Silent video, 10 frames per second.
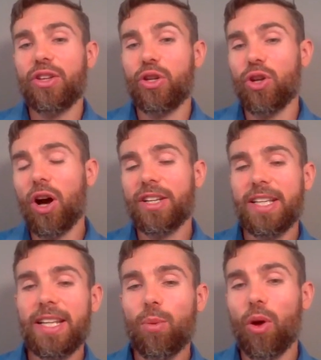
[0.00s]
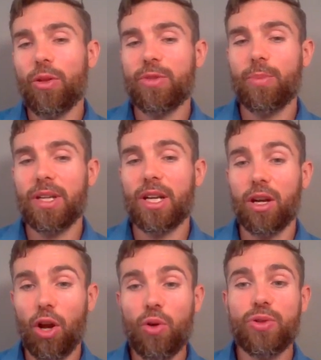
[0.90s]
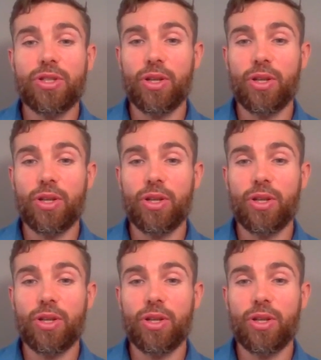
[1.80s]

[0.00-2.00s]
you'd ideally want them to be close